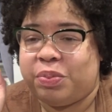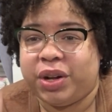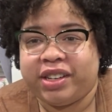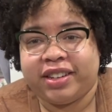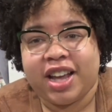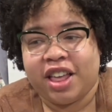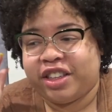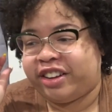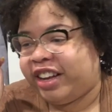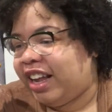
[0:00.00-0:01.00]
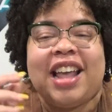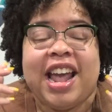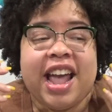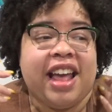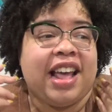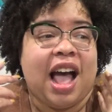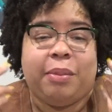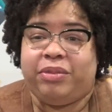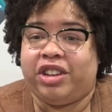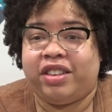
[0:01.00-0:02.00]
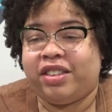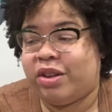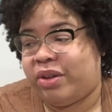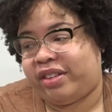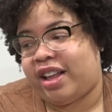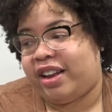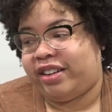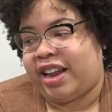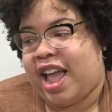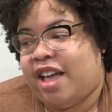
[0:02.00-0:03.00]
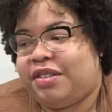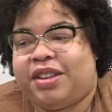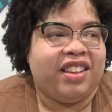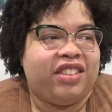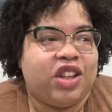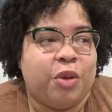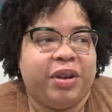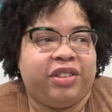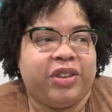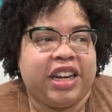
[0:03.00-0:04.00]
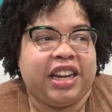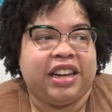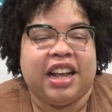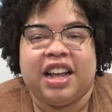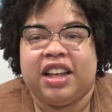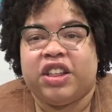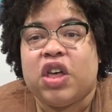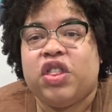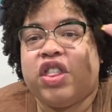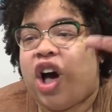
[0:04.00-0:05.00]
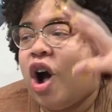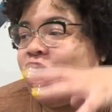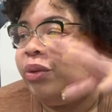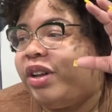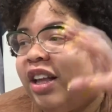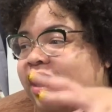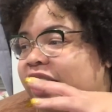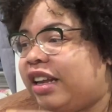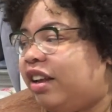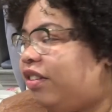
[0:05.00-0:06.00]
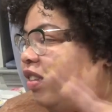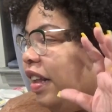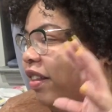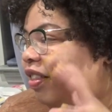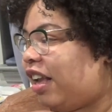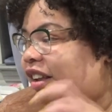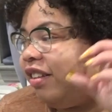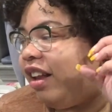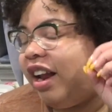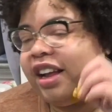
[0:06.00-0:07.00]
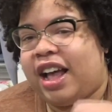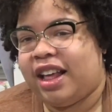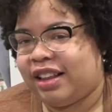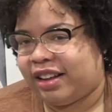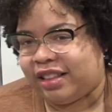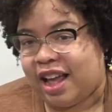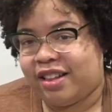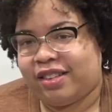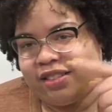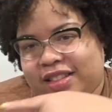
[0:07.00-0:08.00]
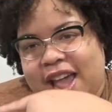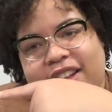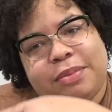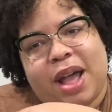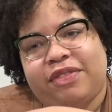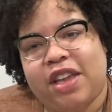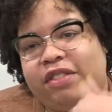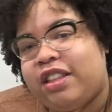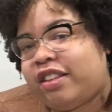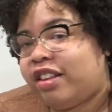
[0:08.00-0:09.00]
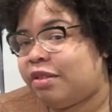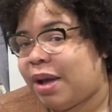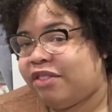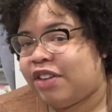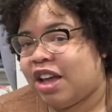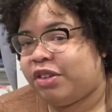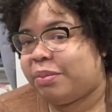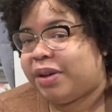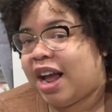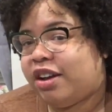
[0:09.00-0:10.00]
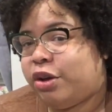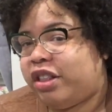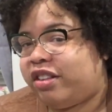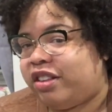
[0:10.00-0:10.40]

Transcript: put together, and I'm just so excited to have it. So between the art related gifts and things that I got, like, that's that's my favorite. This is my favorite, but I know this